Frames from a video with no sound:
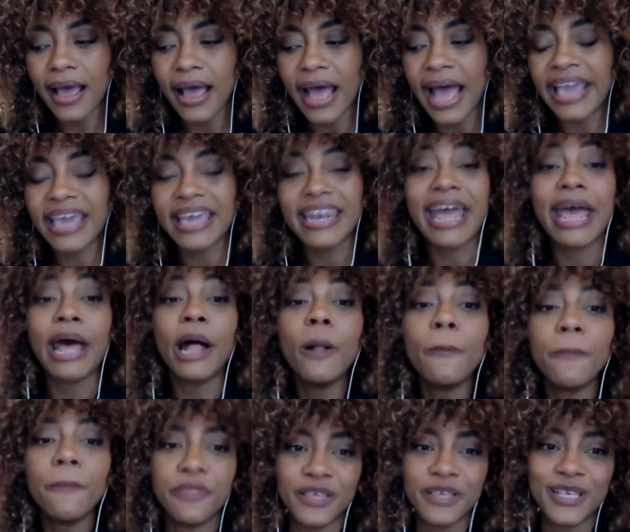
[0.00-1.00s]
I can
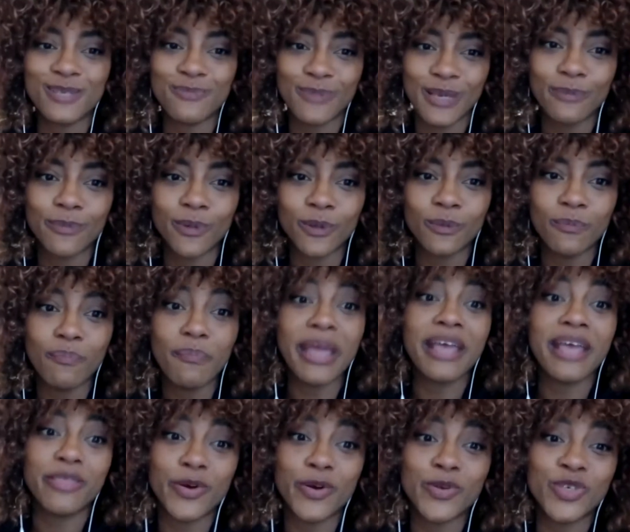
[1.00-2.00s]
help these people
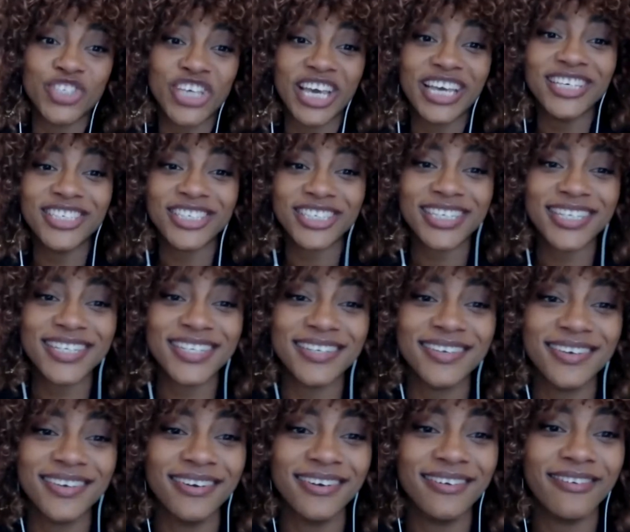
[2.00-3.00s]
make those changes,
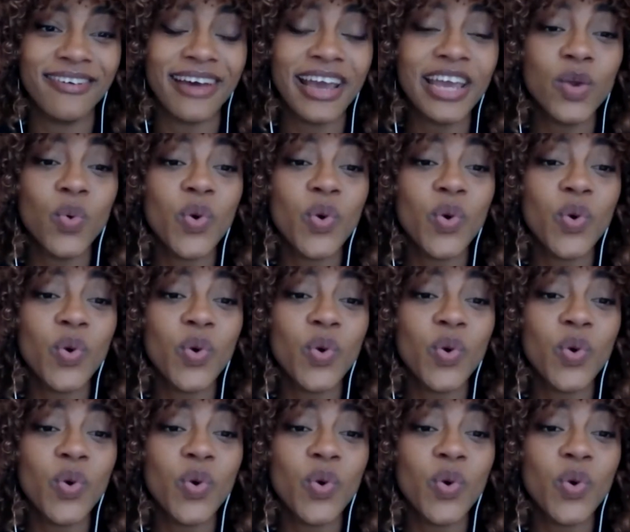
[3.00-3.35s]
right?